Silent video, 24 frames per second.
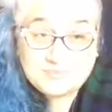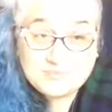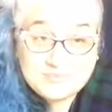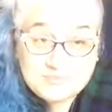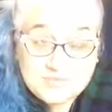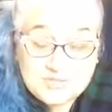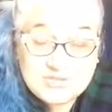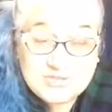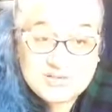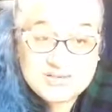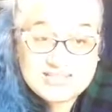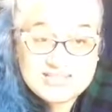
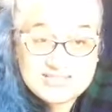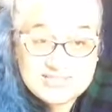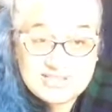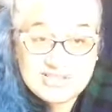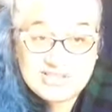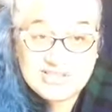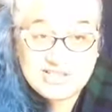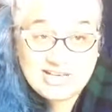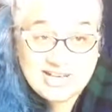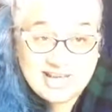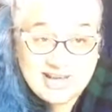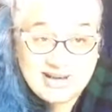
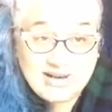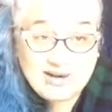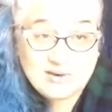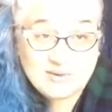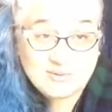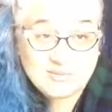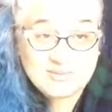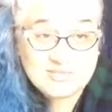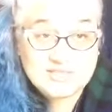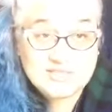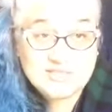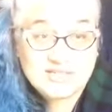transition
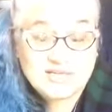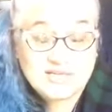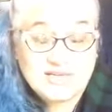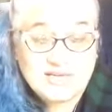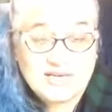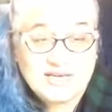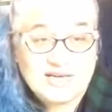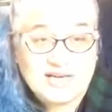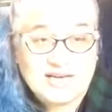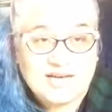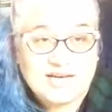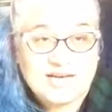out
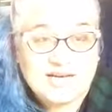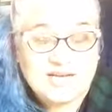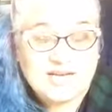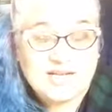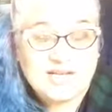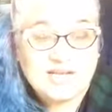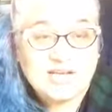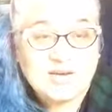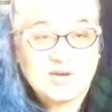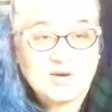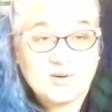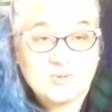
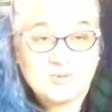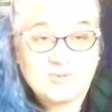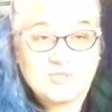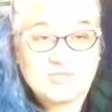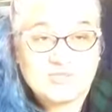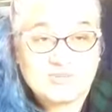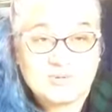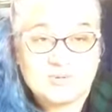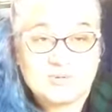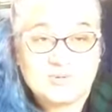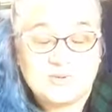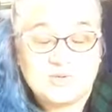and go
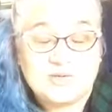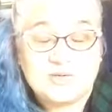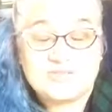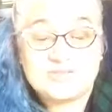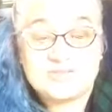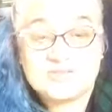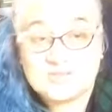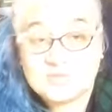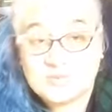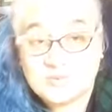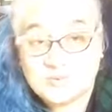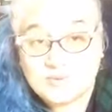to a
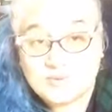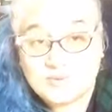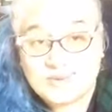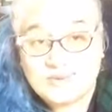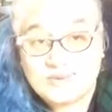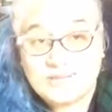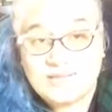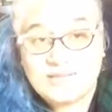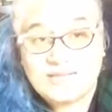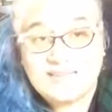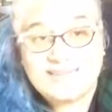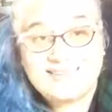
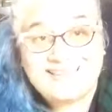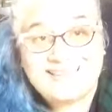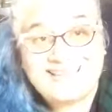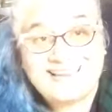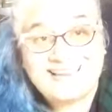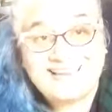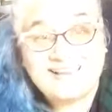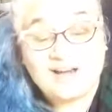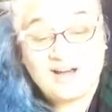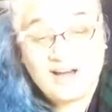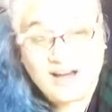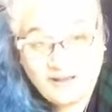school
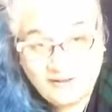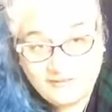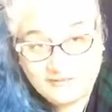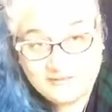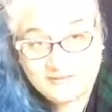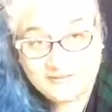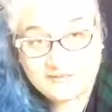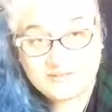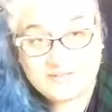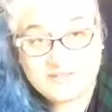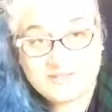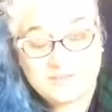that
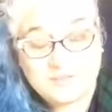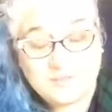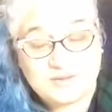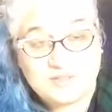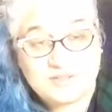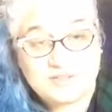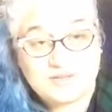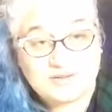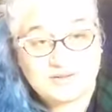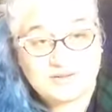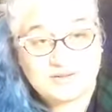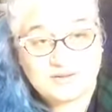offers what
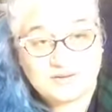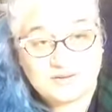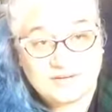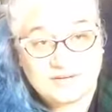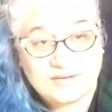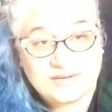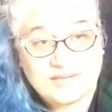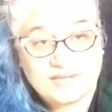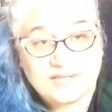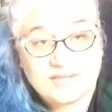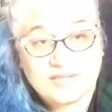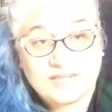they're
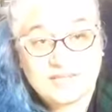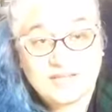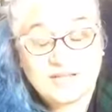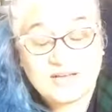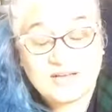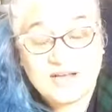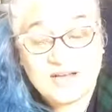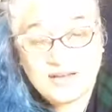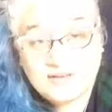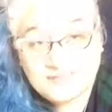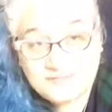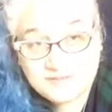learning, that
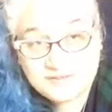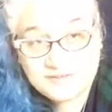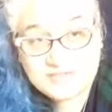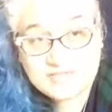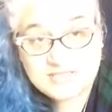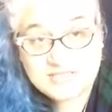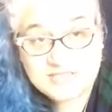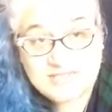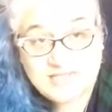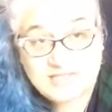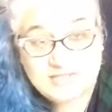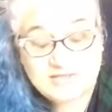offers
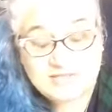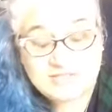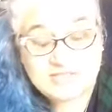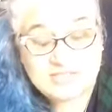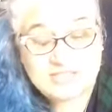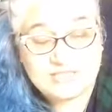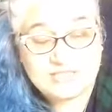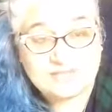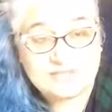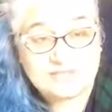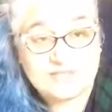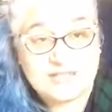the
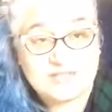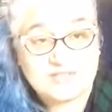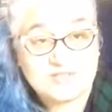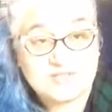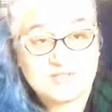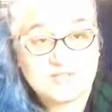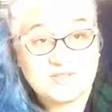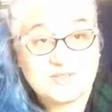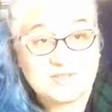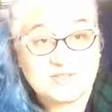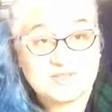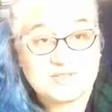energy of
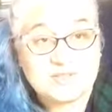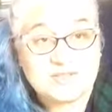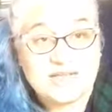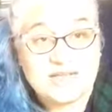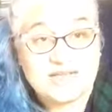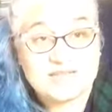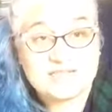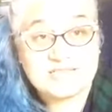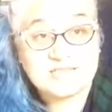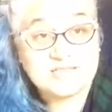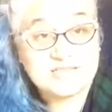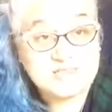those
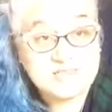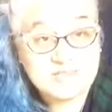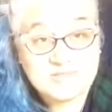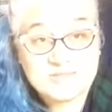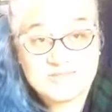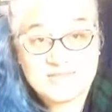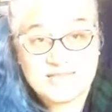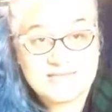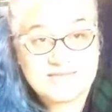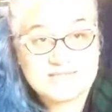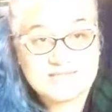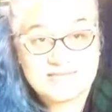classes, those
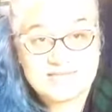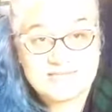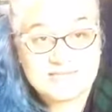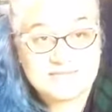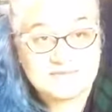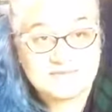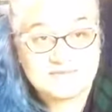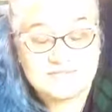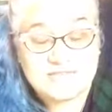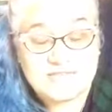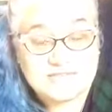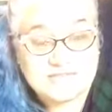lessons
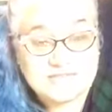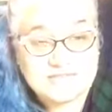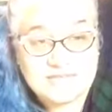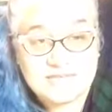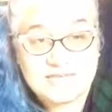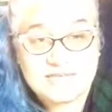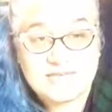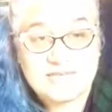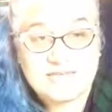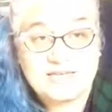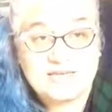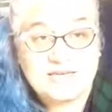of
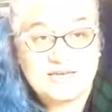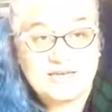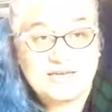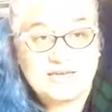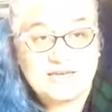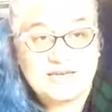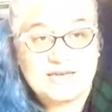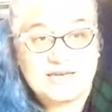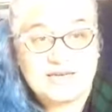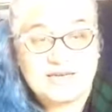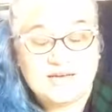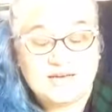density,
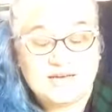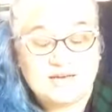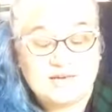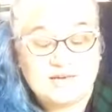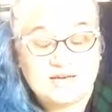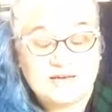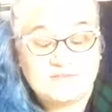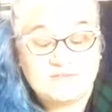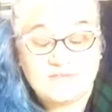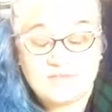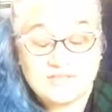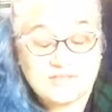
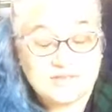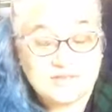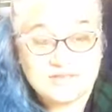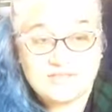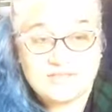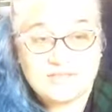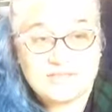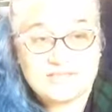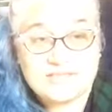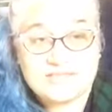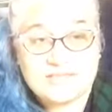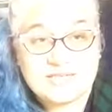of the 3rd
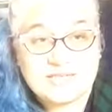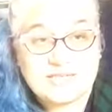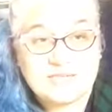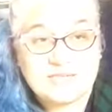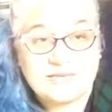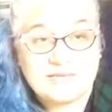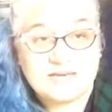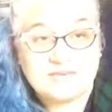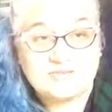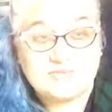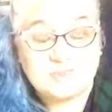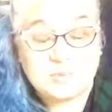density,
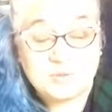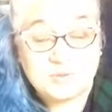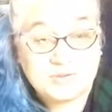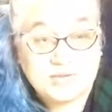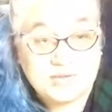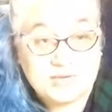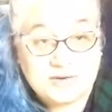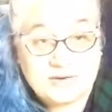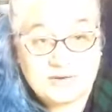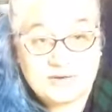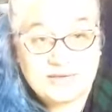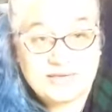of
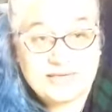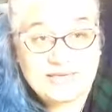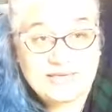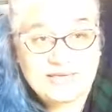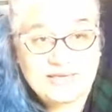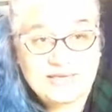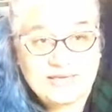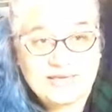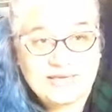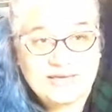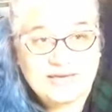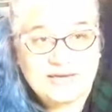polarity,
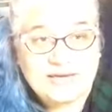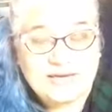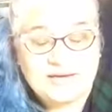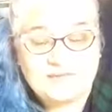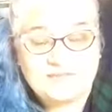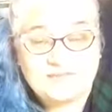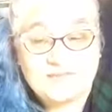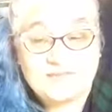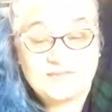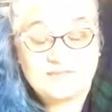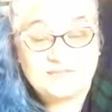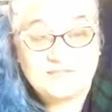of
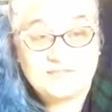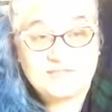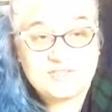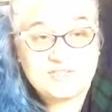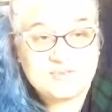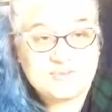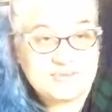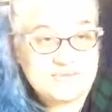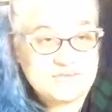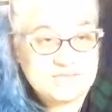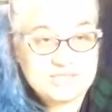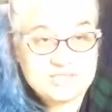
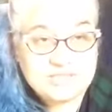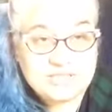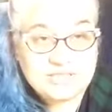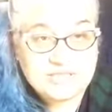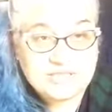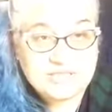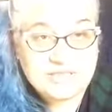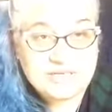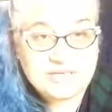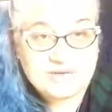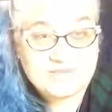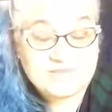individuation, of